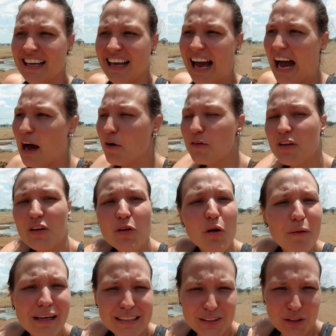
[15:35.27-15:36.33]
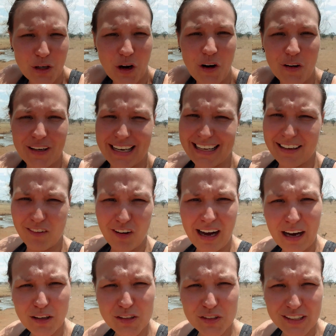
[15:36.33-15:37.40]
how do you know where to go, like, or
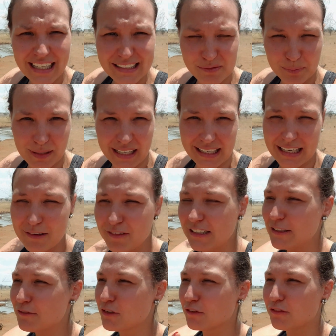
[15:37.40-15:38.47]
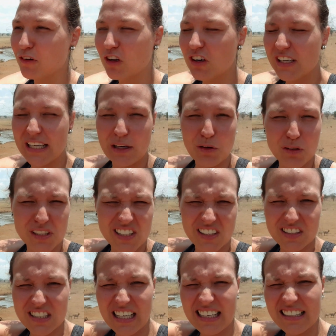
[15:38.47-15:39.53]
how to get back, even if you follow the roads or
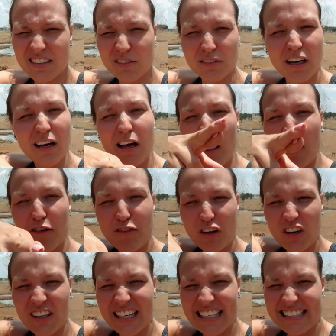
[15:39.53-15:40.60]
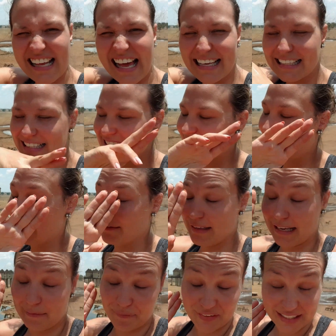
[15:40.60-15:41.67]
try to follow the signs?
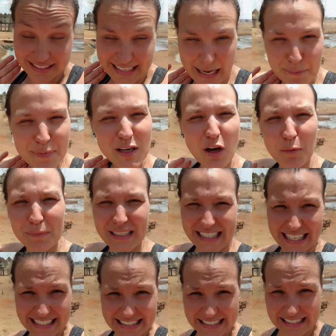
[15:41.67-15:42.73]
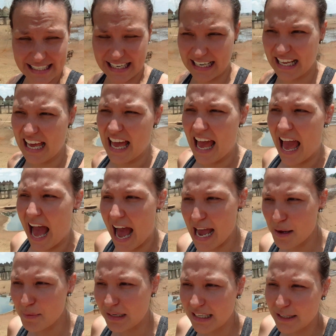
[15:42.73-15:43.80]
Yeah, it can be complicated, and
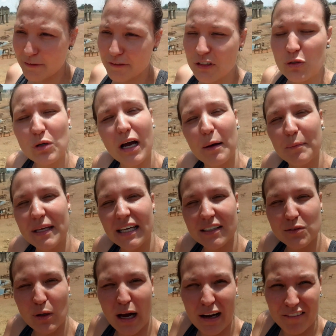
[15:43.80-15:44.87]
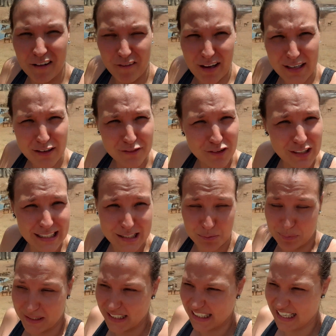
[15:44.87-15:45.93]
I believe you come here to have a wonderful
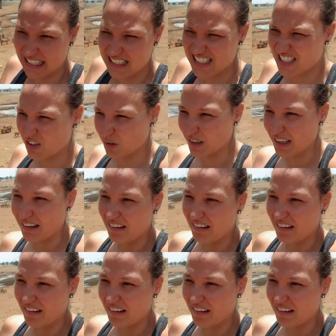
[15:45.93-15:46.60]
experience. So